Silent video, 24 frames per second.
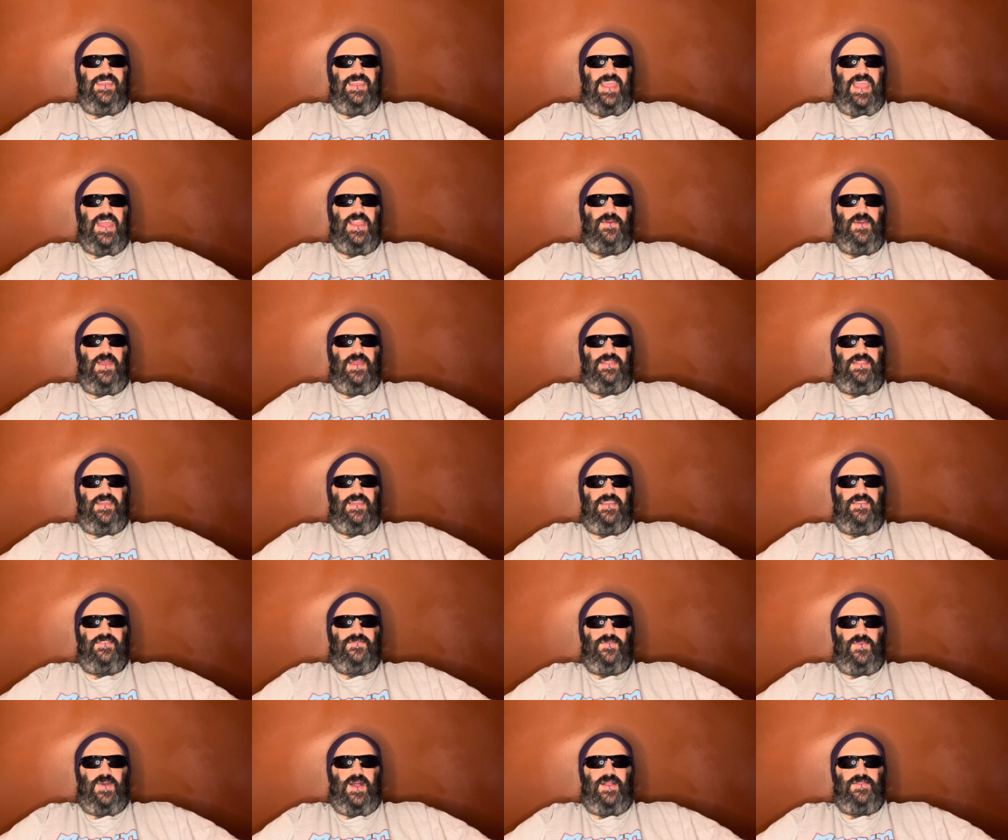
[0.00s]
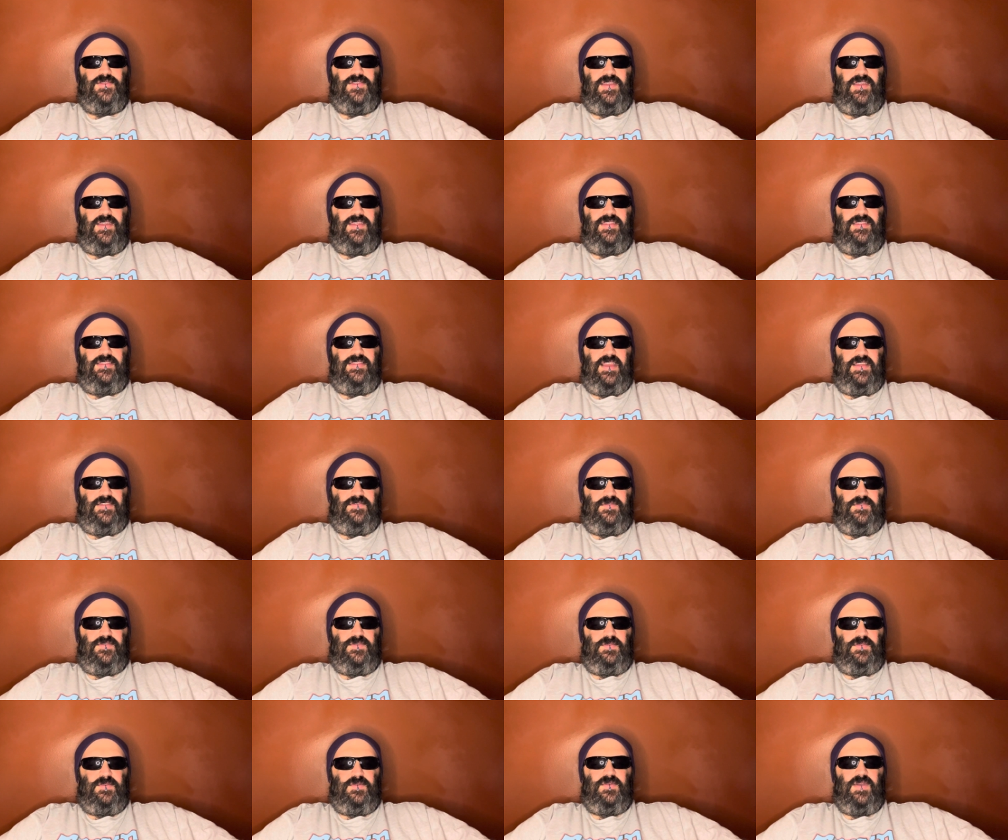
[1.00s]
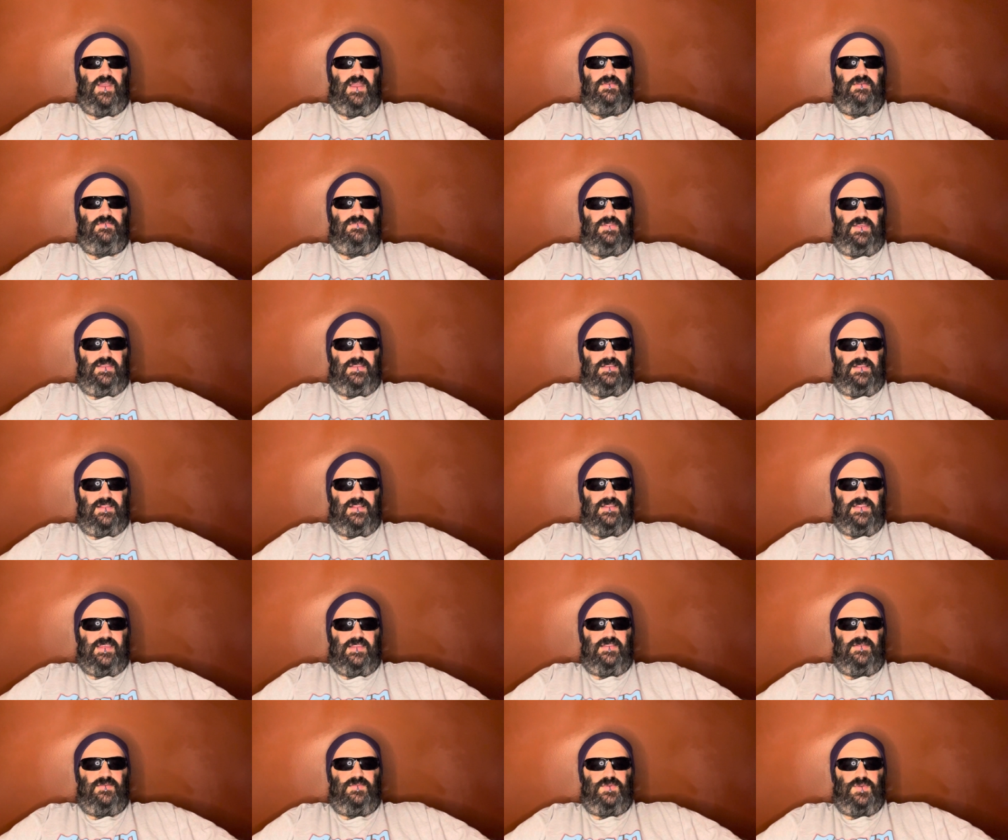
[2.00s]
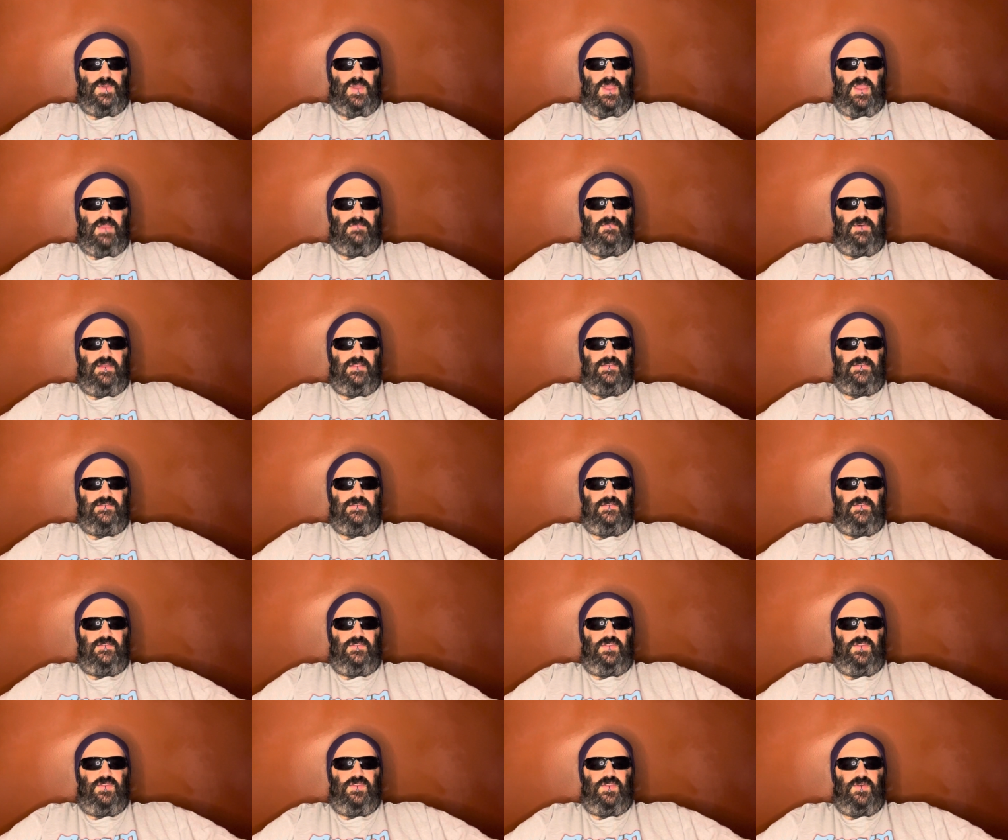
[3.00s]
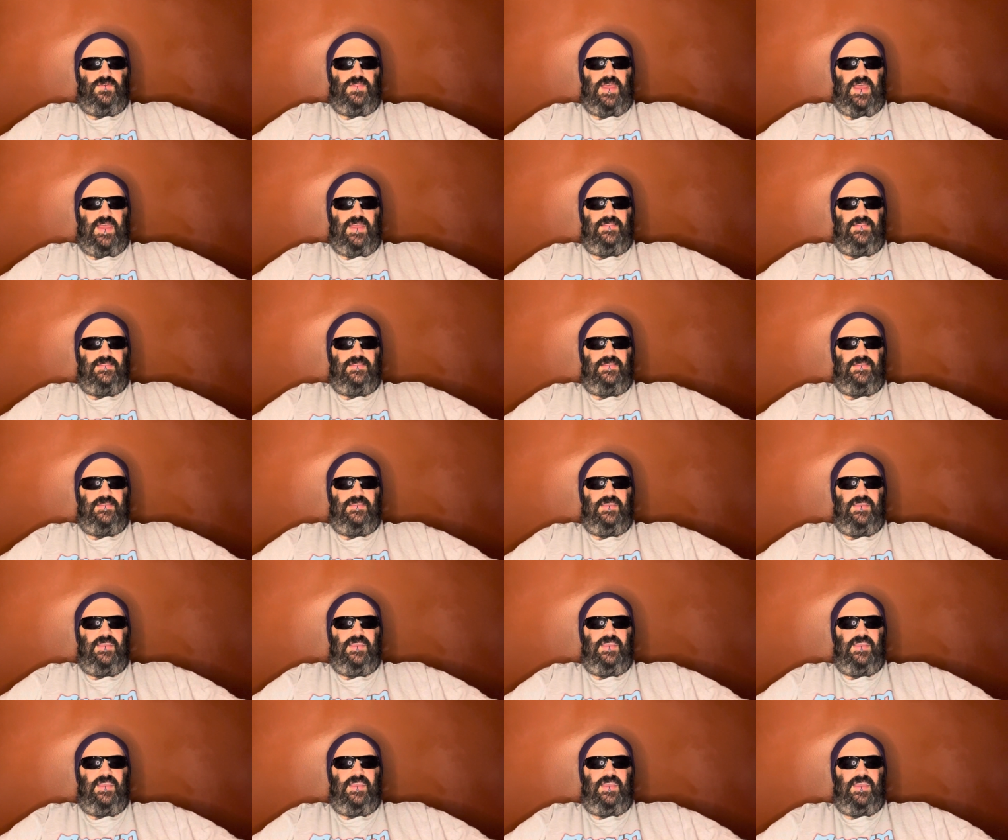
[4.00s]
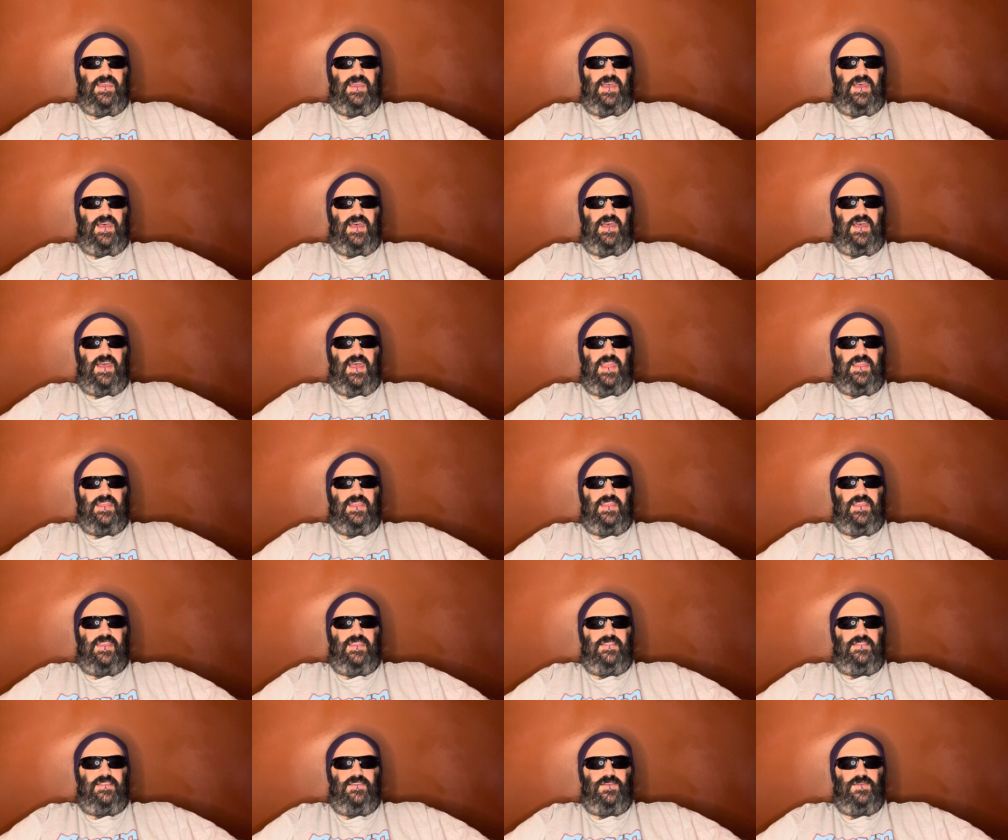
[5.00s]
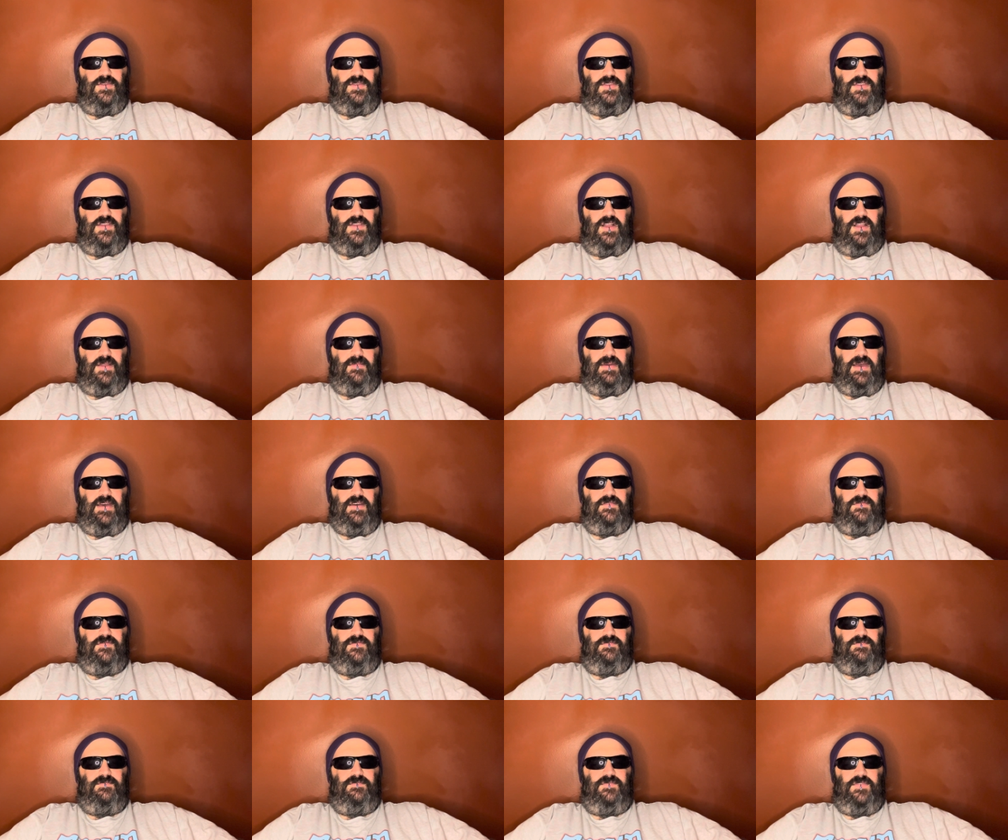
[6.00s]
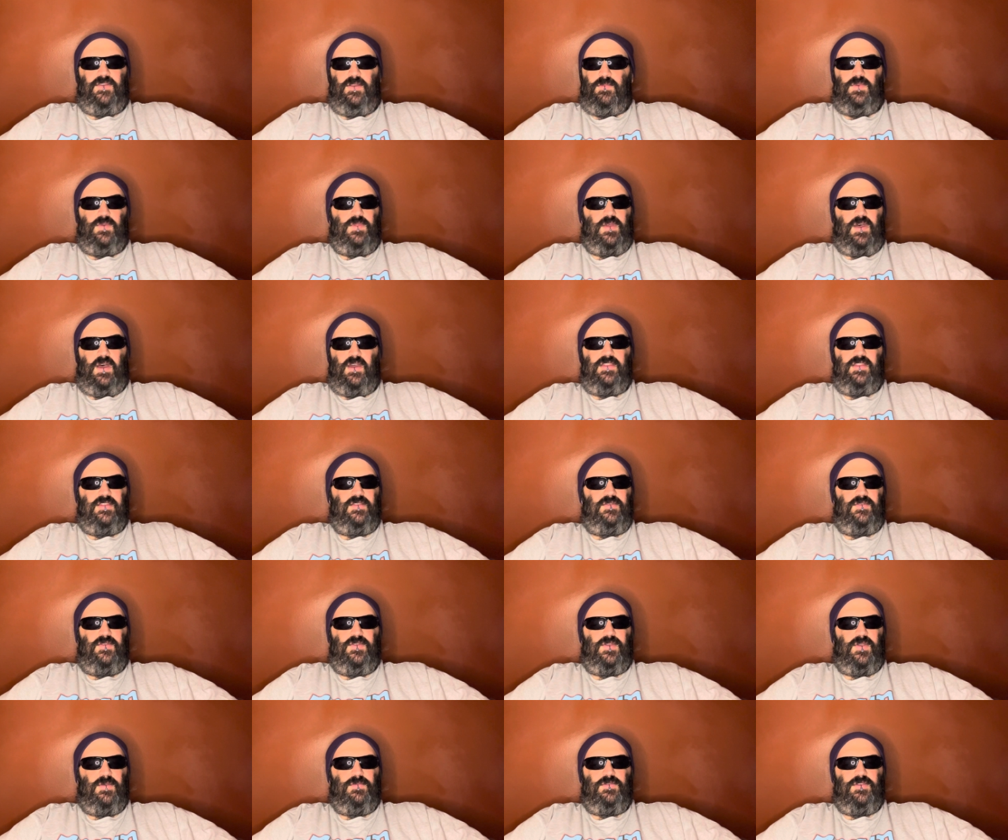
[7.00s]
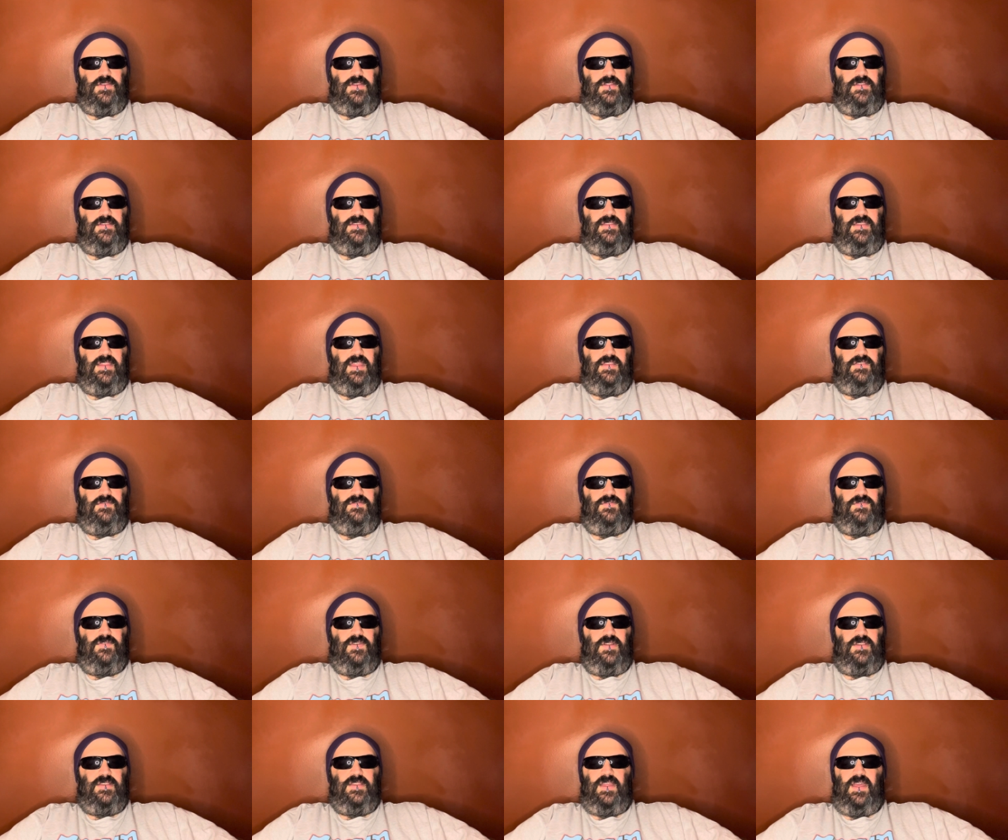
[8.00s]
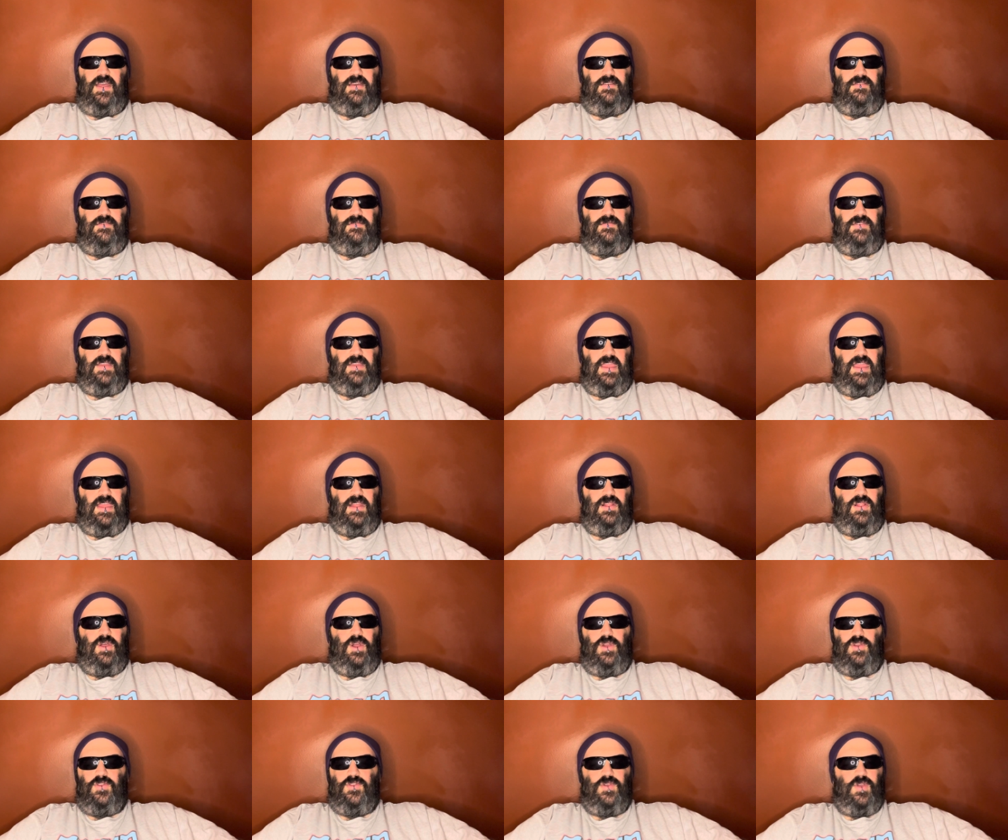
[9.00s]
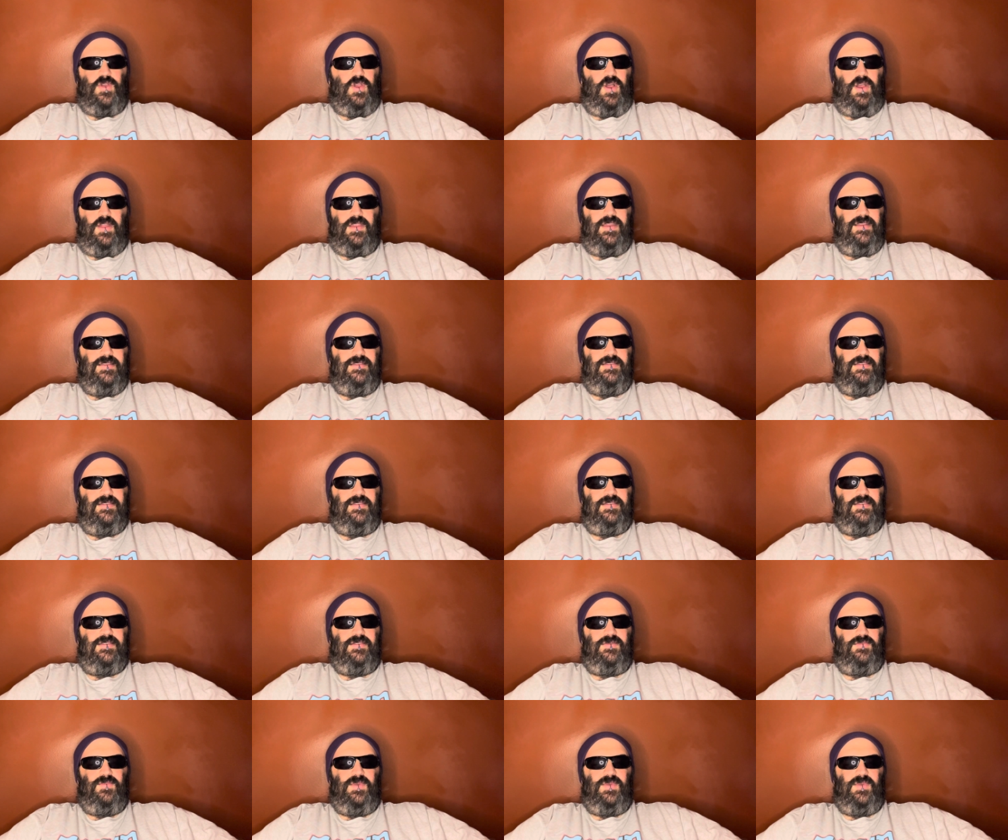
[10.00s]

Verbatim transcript: Anyway, thanks for watching. Thanks for subscribing. Please click that subscribe button so that uh, I can continue to talk about films with audio description in front of a larger audience.